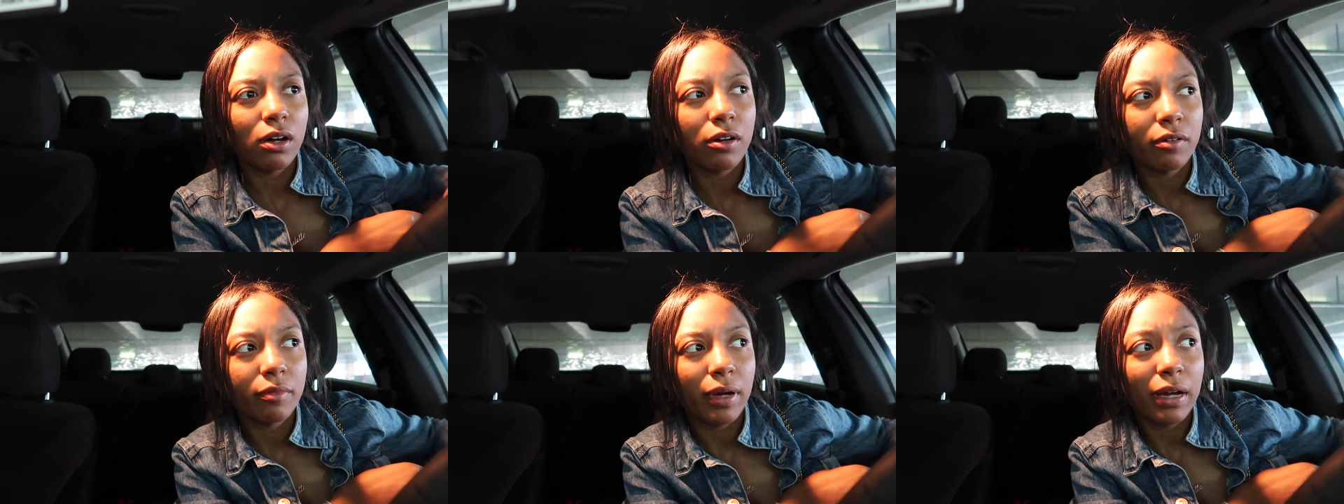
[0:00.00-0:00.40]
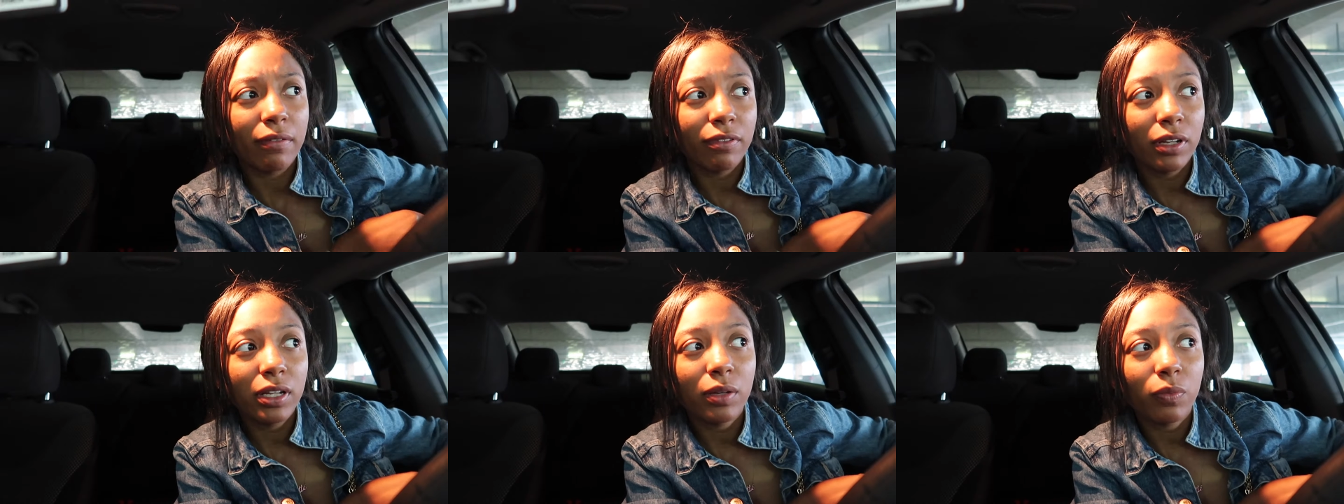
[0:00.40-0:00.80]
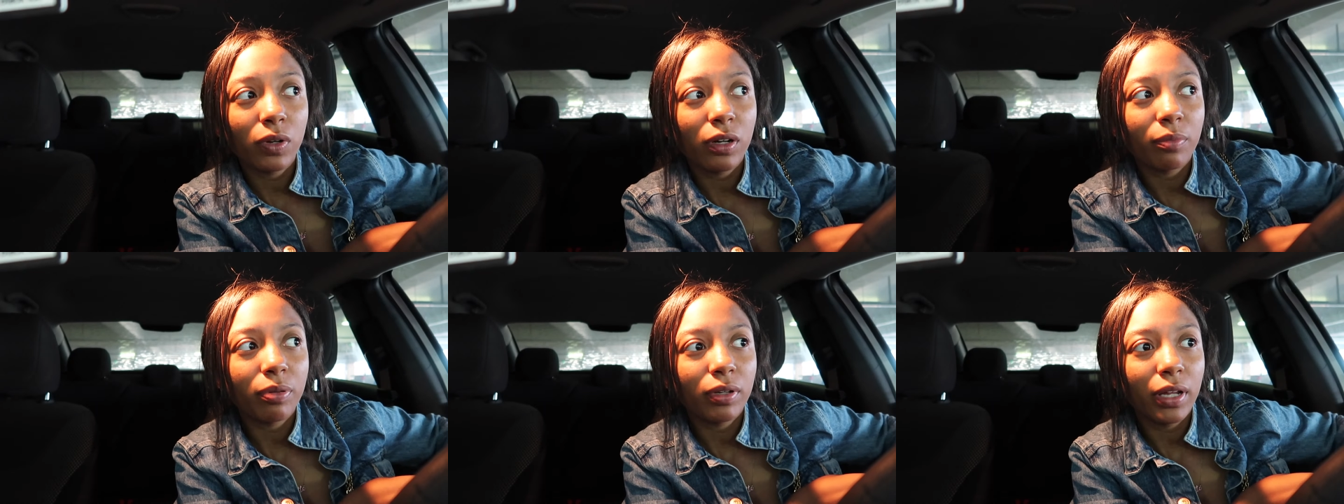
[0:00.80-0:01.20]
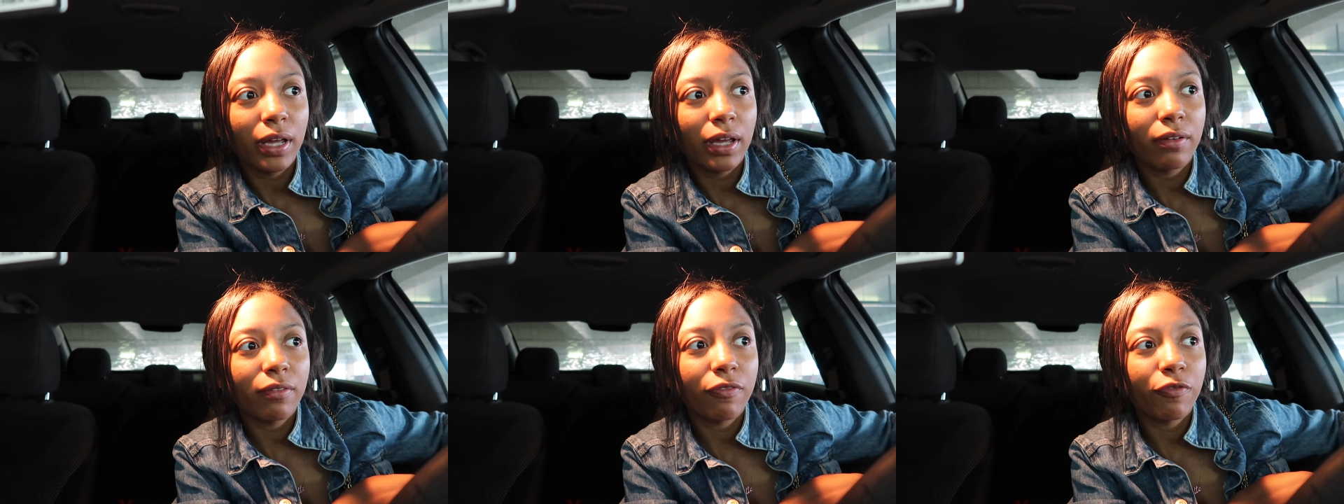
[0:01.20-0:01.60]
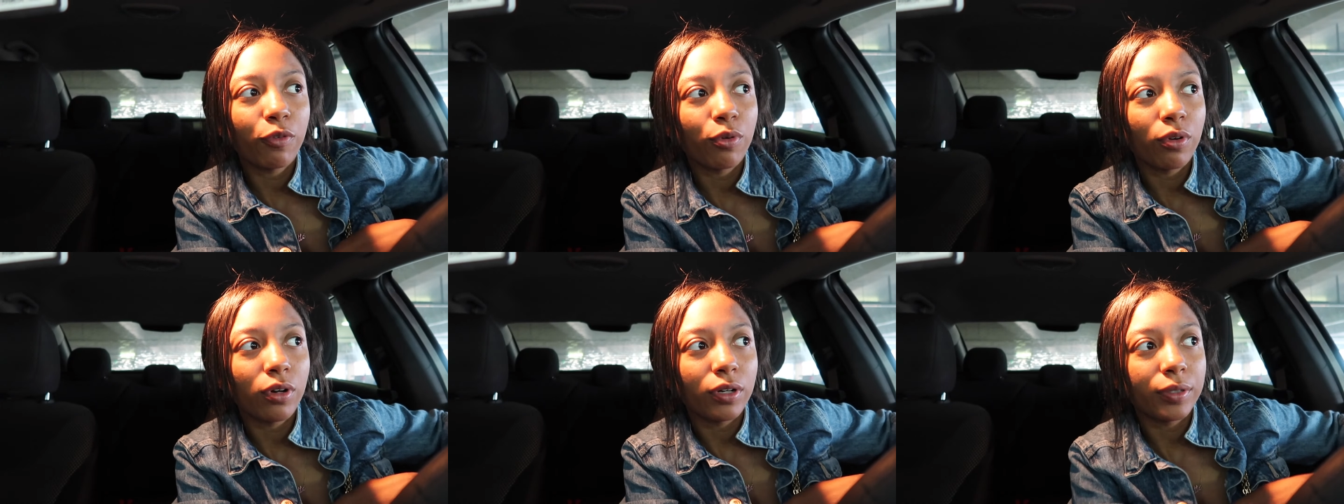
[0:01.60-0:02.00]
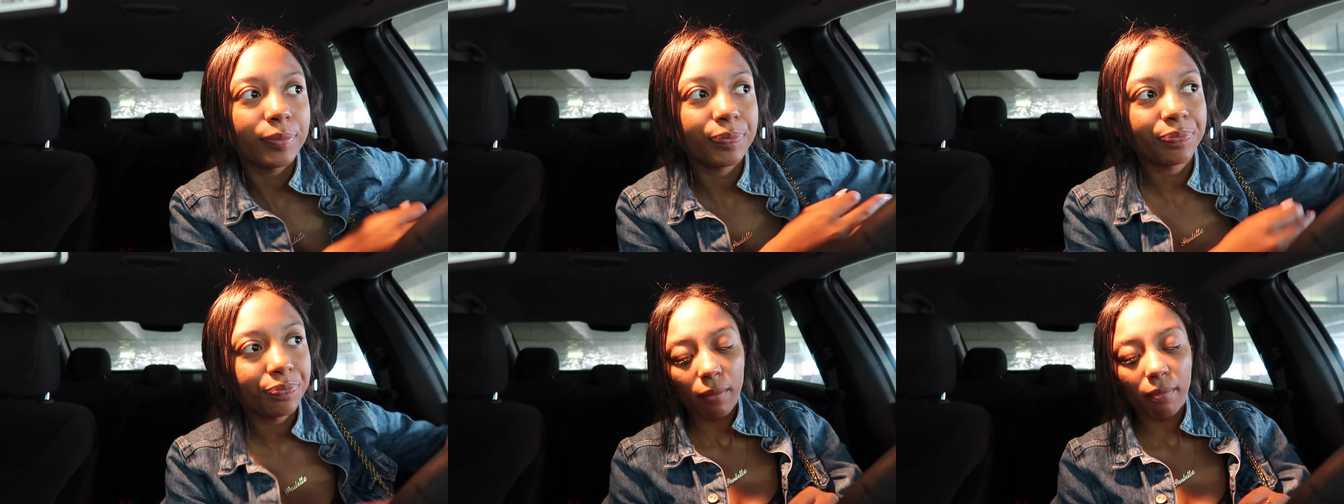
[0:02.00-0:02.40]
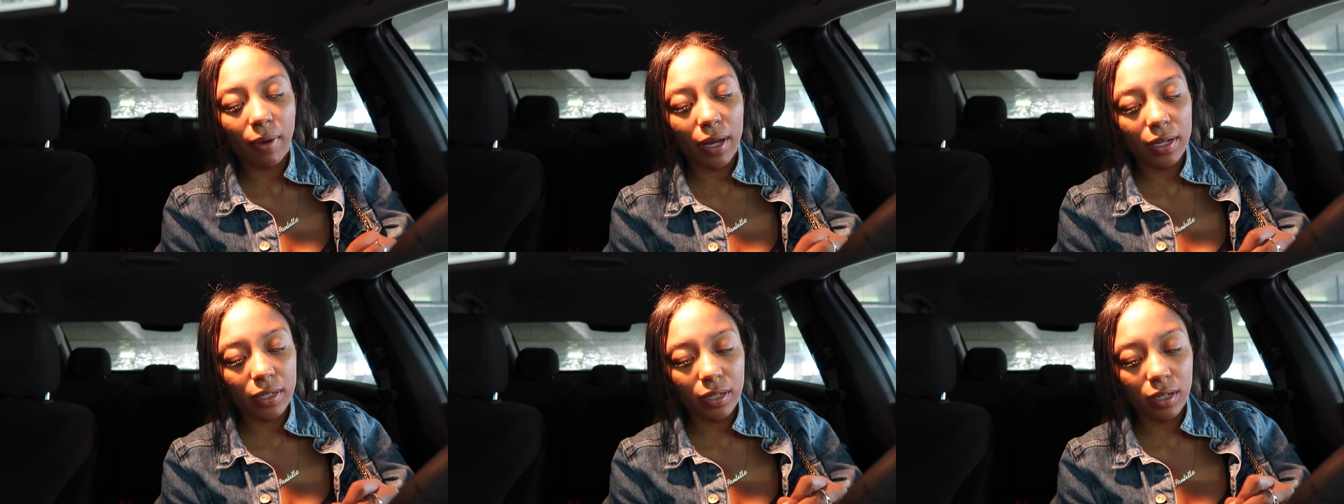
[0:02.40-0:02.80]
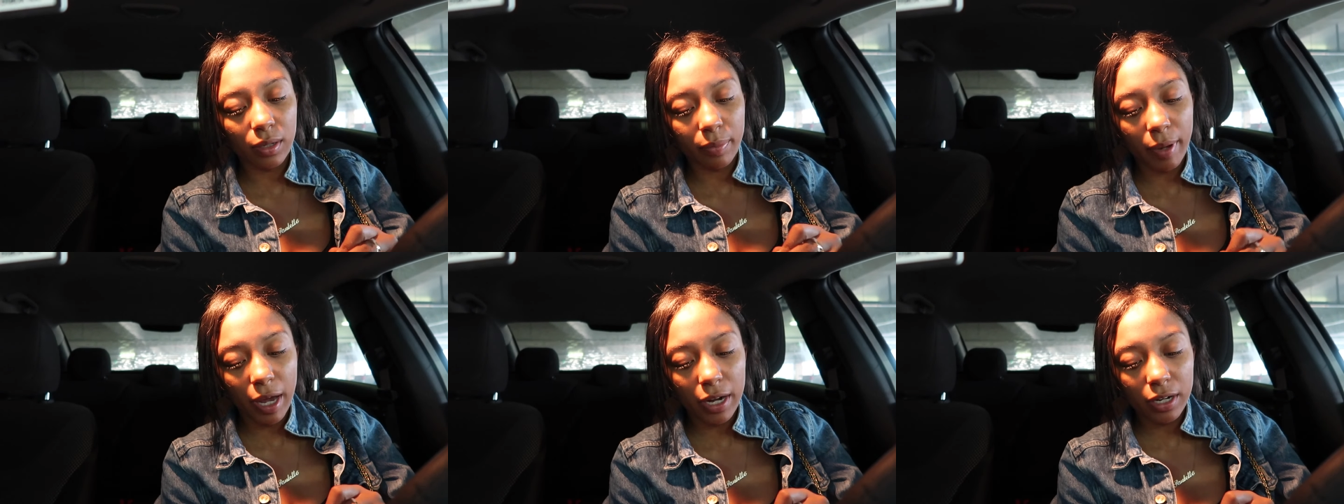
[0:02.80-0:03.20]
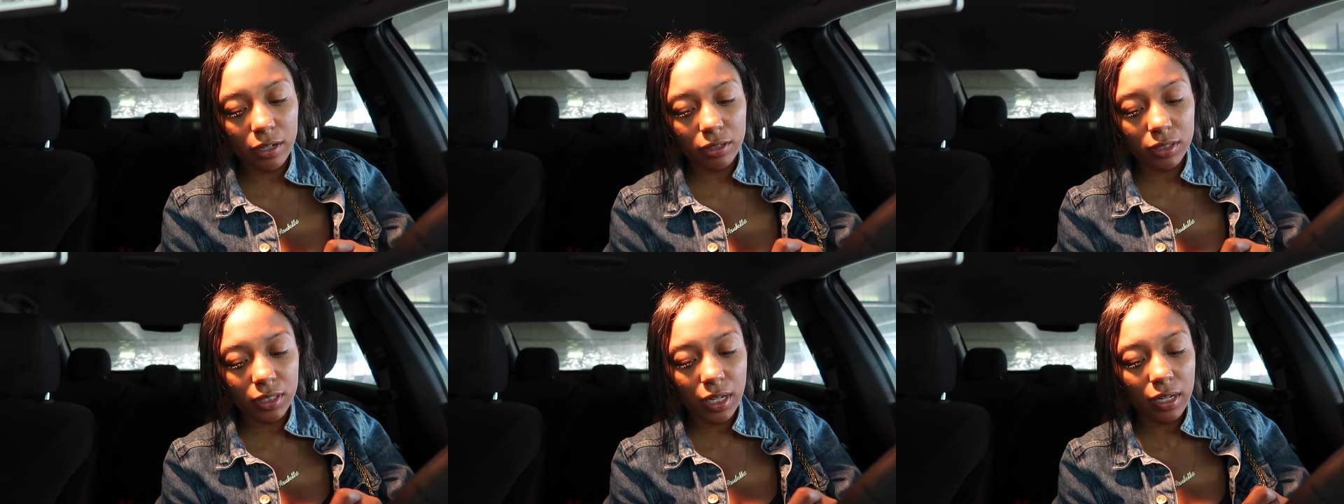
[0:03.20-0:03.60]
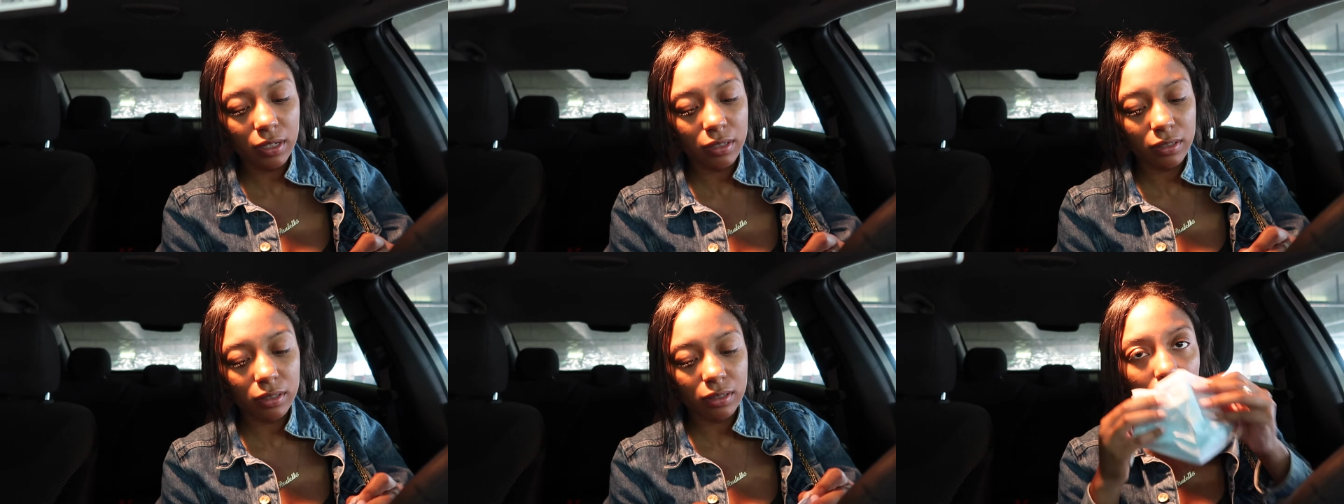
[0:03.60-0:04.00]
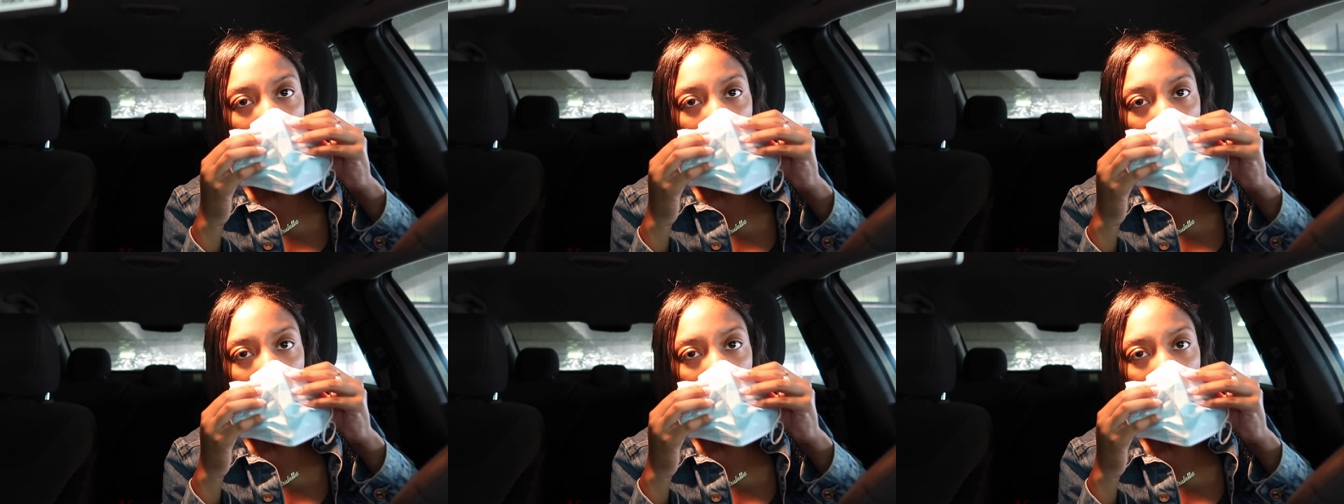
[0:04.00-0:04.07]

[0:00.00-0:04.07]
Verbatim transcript: I really didn't want a plant for my patio set,